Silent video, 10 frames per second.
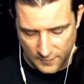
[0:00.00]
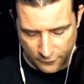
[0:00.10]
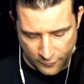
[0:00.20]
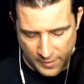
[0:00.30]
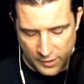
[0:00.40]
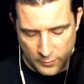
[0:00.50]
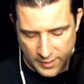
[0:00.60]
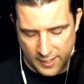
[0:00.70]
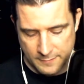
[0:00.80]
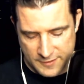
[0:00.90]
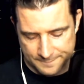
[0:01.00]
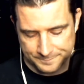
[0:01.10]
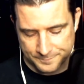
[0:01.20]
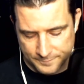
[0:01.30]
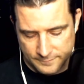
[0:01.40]
For my own games,
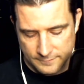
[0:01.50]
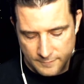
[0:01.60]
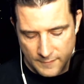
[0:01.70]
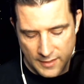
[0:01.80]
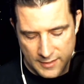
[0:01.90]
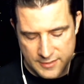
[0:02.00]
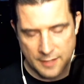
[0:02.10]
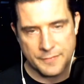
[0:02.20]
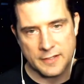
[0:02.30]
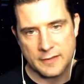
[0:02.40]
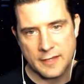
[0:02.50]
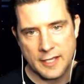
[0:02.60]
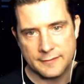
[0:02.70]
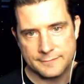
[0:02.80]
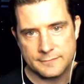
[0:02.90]
it's something
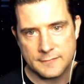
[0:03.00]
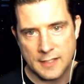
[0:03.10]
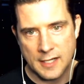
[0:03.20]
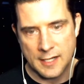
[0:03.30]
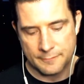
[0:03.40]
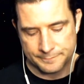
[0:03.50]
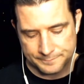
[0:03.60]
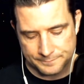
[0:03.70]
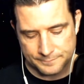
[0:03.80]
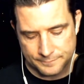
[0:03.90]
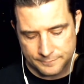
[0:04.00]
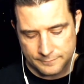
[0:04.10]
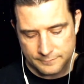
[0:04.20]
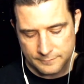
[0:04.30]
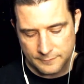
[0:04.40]
that
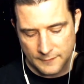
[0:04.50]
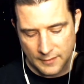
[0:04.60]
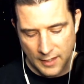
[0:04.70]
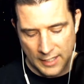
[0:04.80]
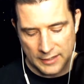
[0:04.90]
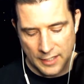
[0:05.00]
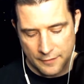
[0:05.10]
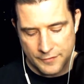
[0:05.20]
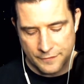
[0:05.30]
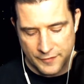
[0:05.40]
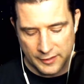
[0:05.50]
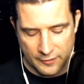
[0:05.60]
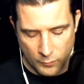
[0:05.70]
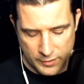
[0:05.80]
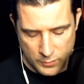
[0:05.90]
I love the feeling
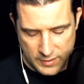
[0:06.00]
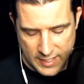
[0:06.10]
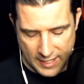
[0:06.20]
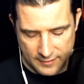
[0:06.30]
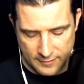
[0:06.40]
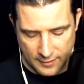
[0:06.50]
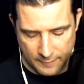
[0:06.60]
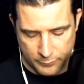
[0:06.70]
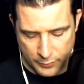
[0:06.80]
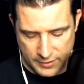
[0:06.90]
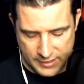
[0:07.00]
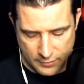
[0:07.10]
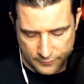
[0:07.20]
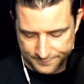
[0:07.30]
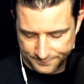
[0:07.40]
of when you get a
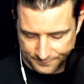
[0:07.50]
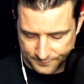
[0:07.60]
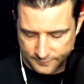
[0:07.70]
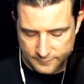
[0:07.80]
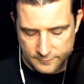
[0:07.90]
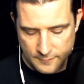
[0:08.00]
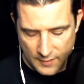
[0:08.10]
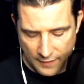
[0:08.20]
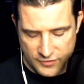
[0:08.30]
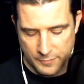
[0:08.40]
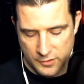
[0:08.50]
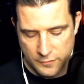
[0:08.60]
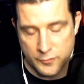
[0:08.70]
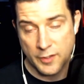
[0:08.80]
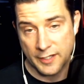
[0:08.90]
printout of something
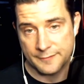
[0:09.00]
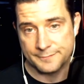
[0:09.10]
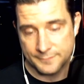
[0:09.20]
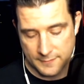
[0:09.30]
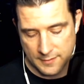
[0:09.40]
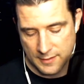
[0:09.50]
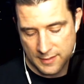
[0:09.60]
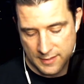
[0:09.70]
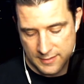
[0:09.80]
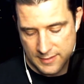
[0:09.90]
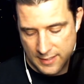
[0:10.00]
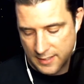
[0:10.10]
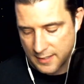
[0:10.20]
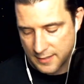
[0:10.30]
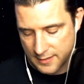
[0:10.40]
you've created. And
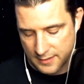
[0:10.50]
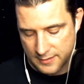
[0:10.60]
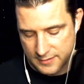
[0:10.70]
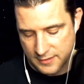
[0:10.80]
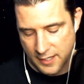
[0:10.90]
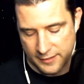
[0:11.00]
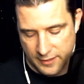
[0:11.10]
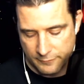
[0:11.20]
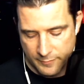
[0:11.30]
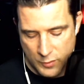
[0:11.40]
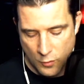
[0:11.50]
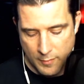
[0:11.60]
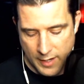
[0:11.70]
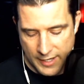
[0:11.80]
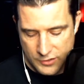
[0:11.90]
that's kind of come from your
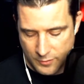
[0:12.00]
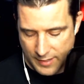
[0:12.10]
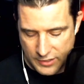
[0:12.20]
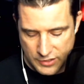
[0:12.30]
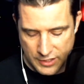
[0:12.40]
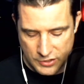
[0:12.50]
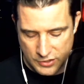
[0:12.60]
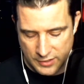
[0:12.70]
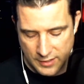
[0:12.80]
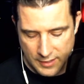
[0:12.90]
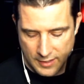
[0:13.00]
mind, your imagination.